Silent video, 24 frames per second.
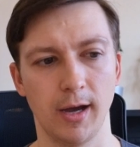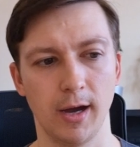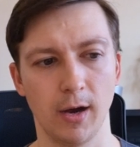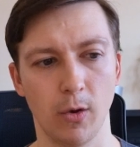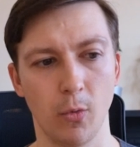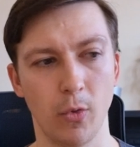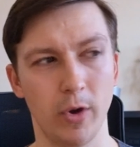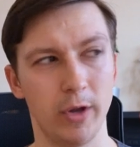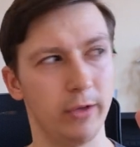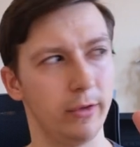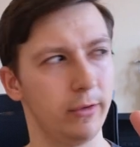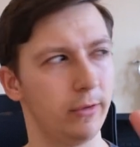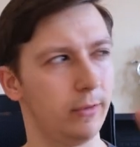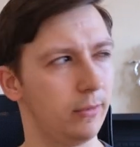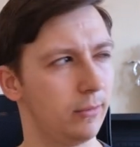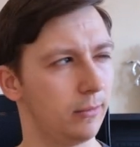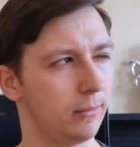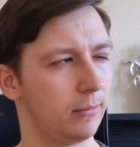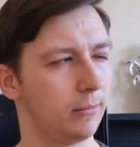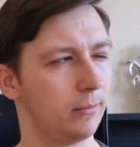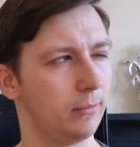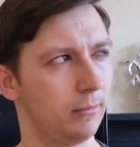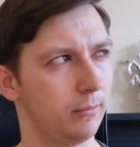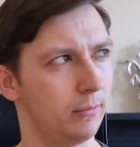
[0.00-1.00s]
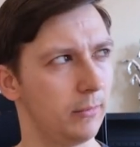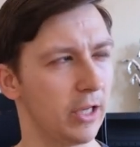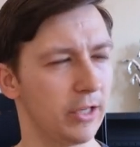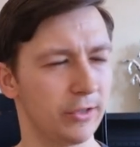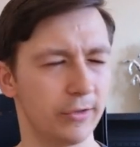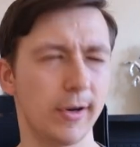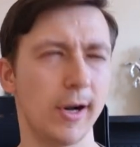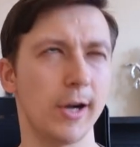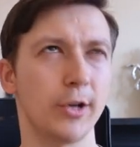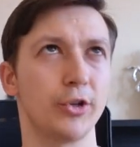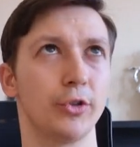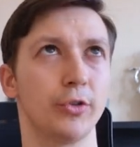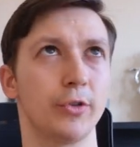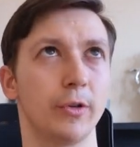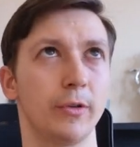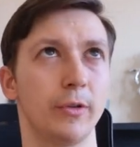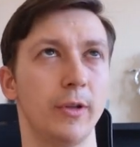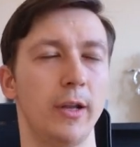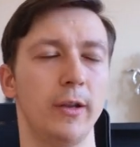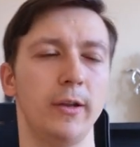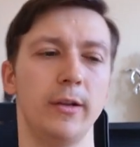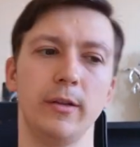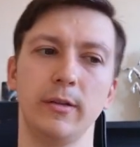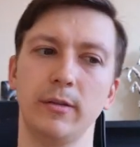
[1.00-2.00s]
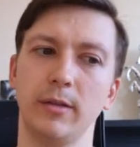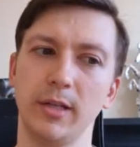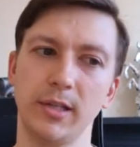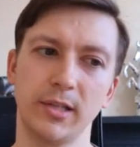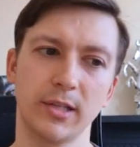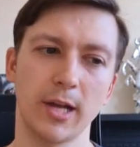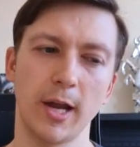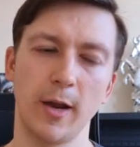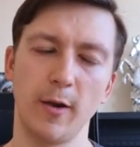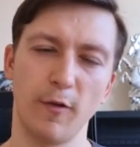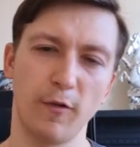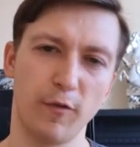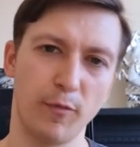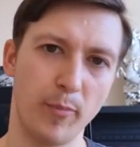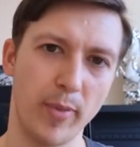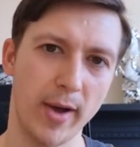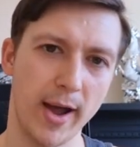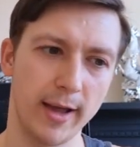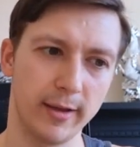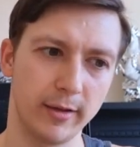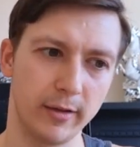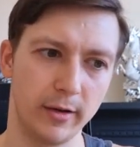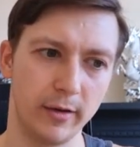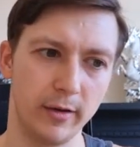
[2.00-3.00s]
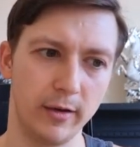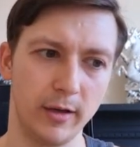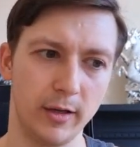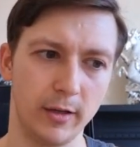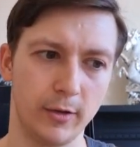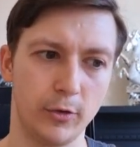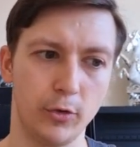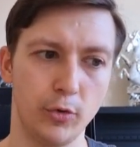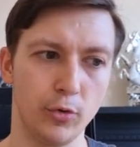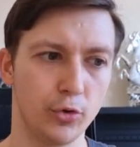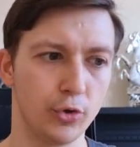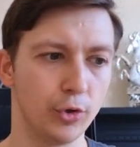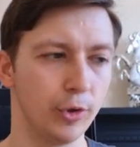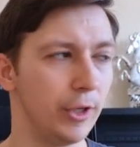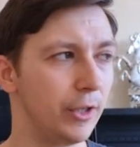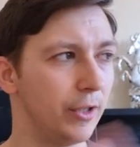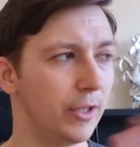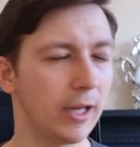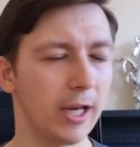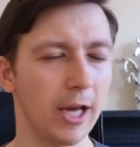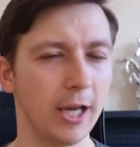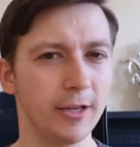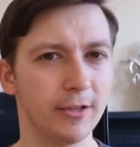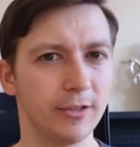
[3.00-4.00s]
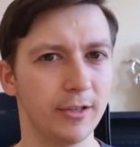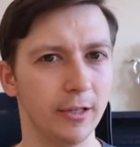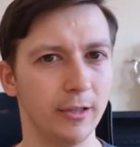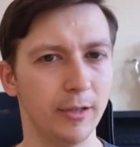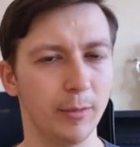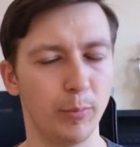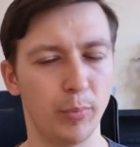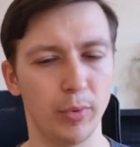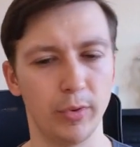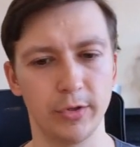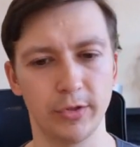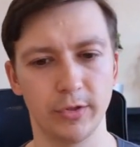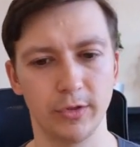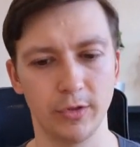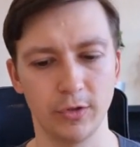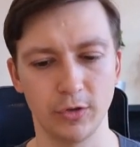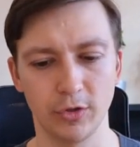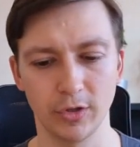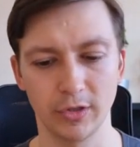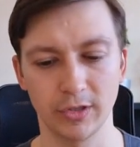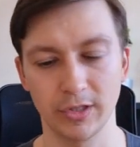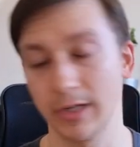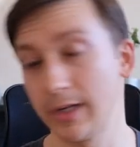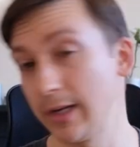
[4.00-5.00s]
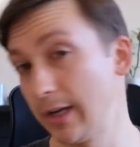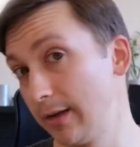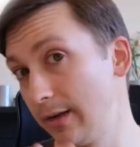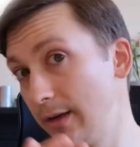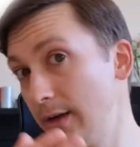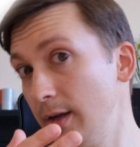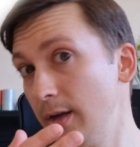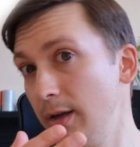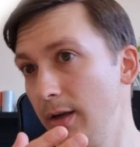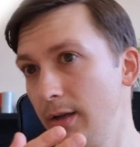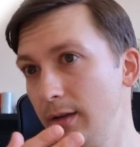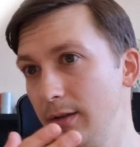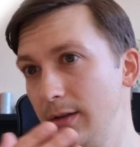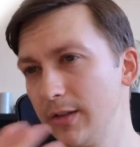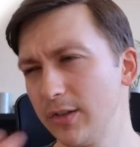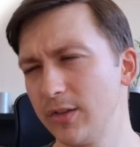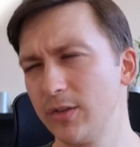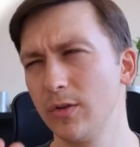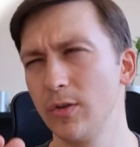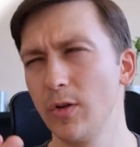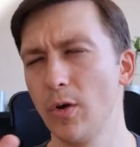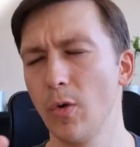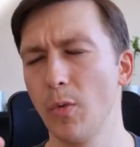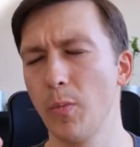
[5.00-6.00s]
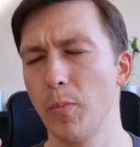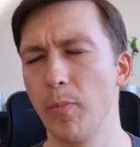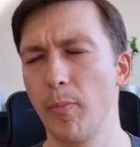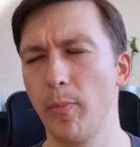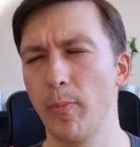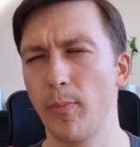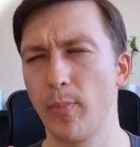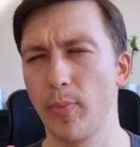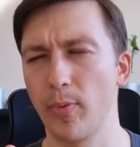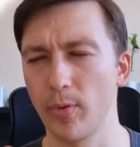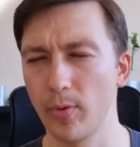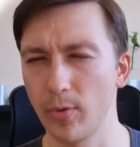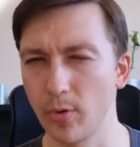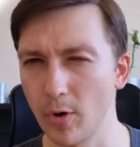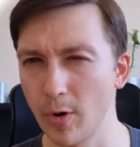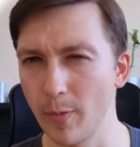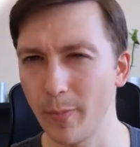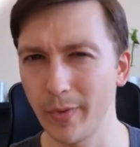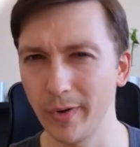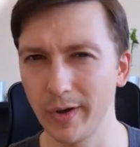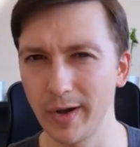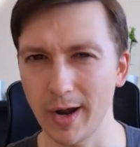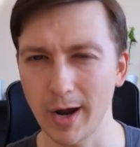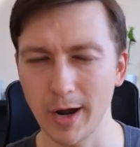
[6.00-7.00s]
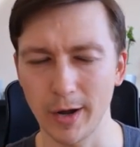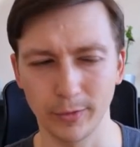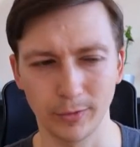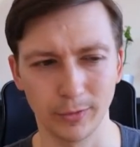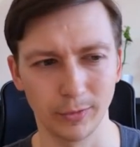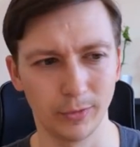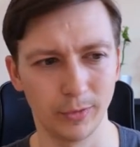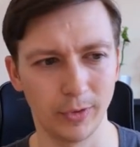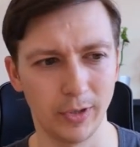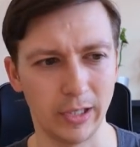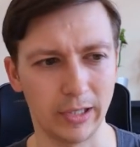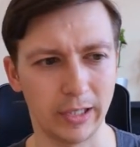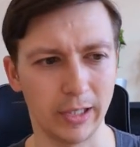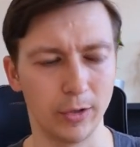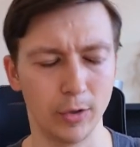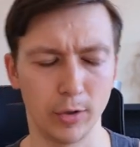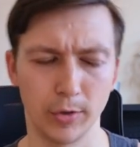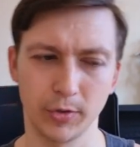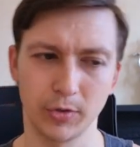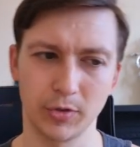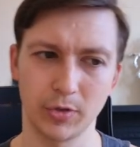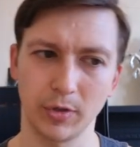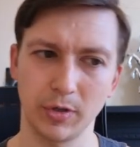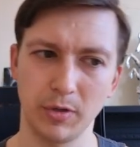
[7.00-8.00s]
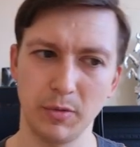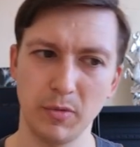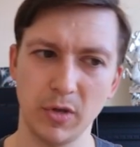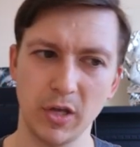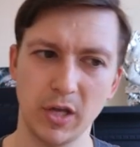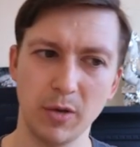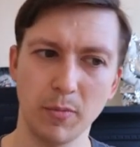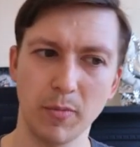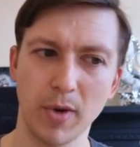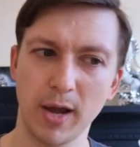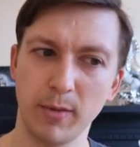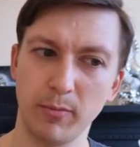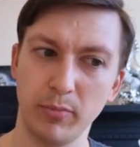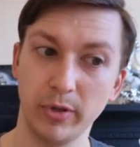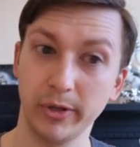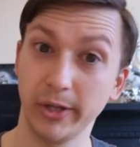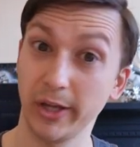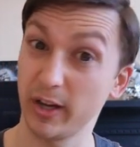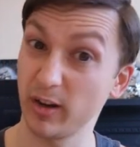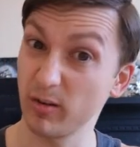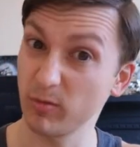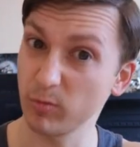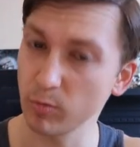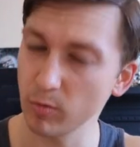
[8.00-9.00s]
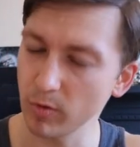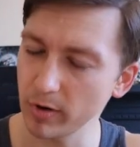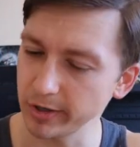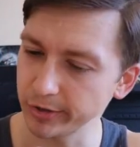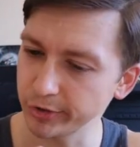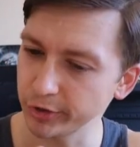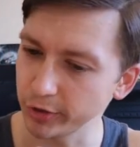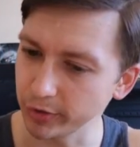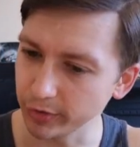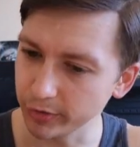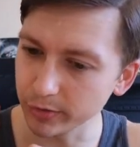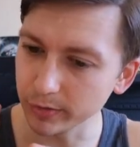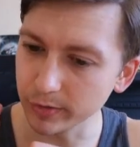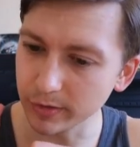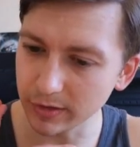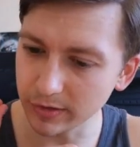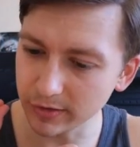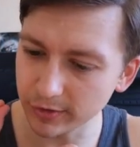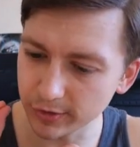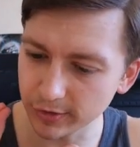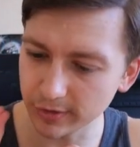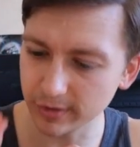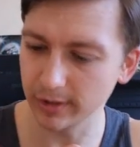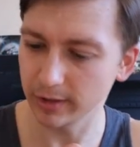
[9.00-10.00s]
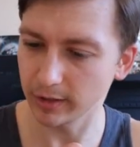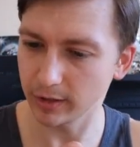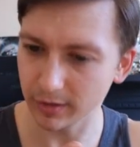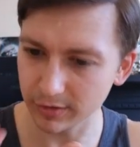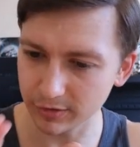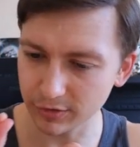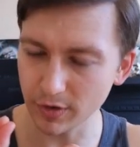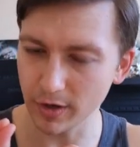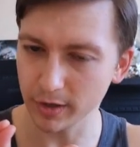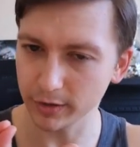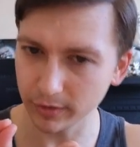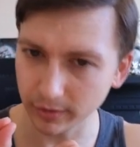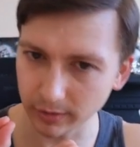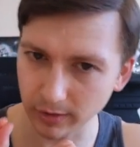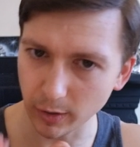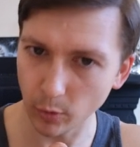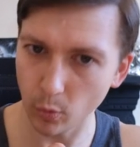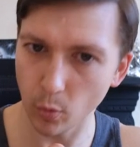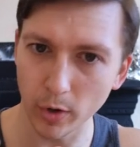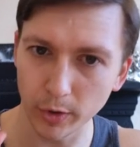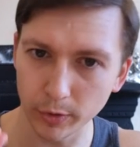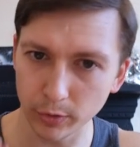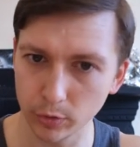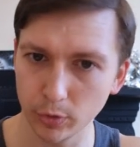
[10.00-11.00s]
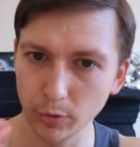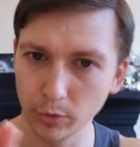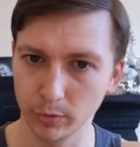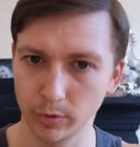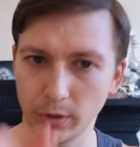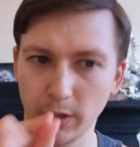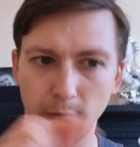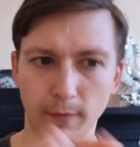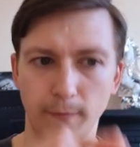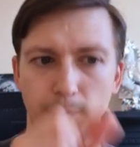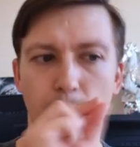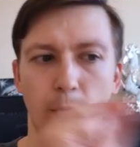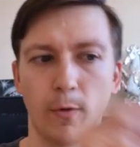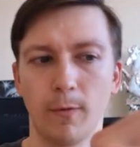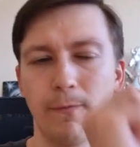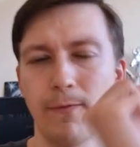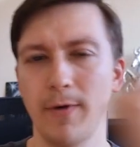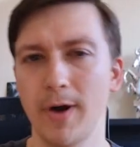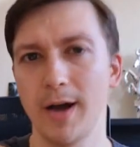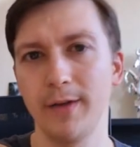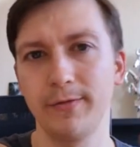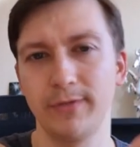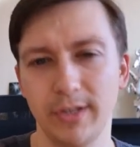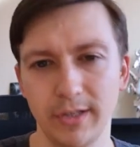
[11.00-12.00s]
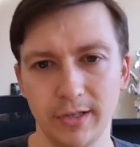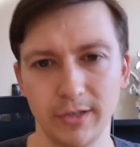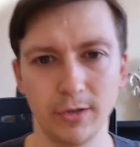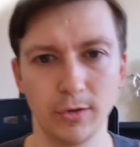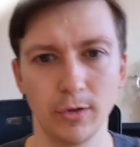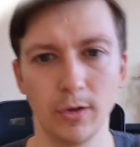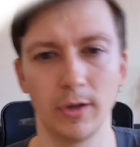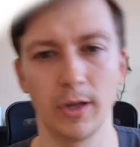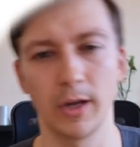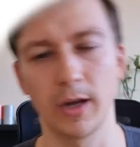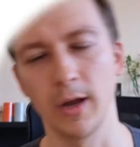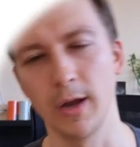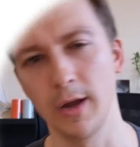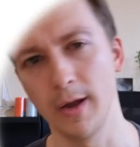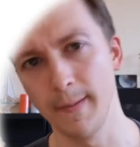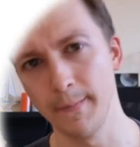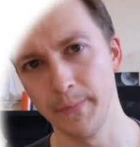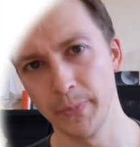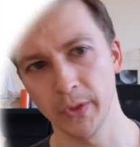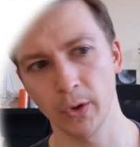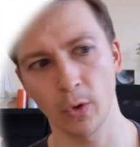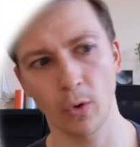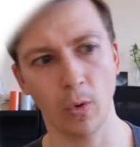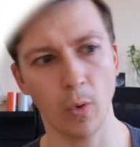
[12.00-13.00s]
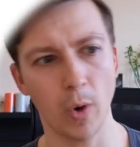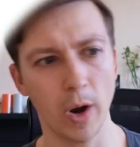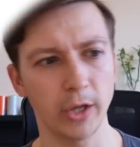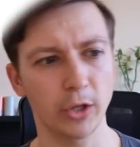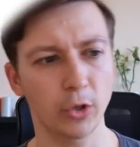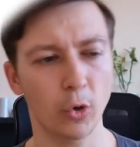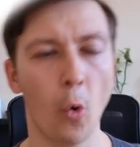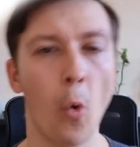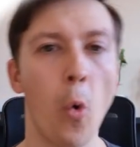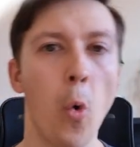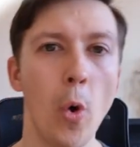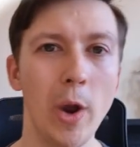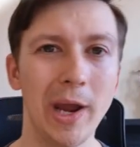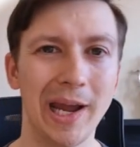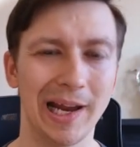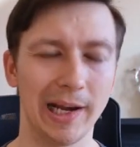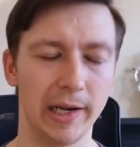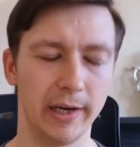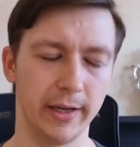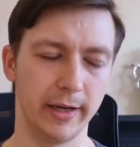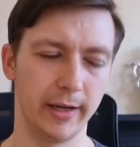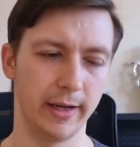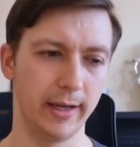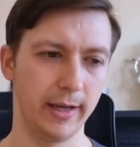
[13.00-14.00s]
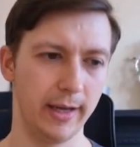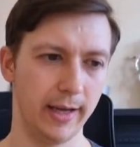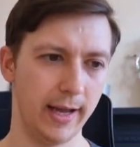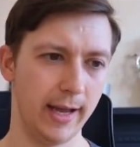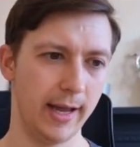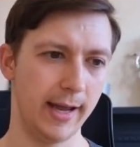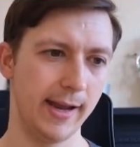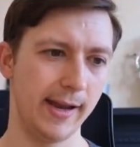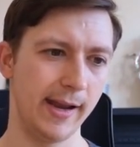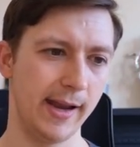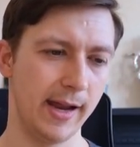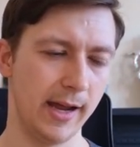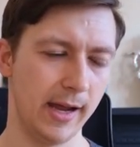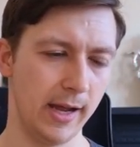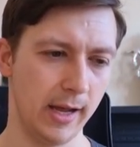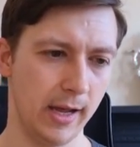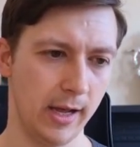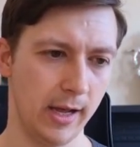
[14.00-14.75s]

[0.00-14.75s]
when extractions are done in this kind of pattern, it usually indicates that the person is just, again, doesn't know properly how to do it, and also he might be like rushing, so he's just like extracting like 1, 2, 3, 4, 5, 6, you know, like quite quickly, and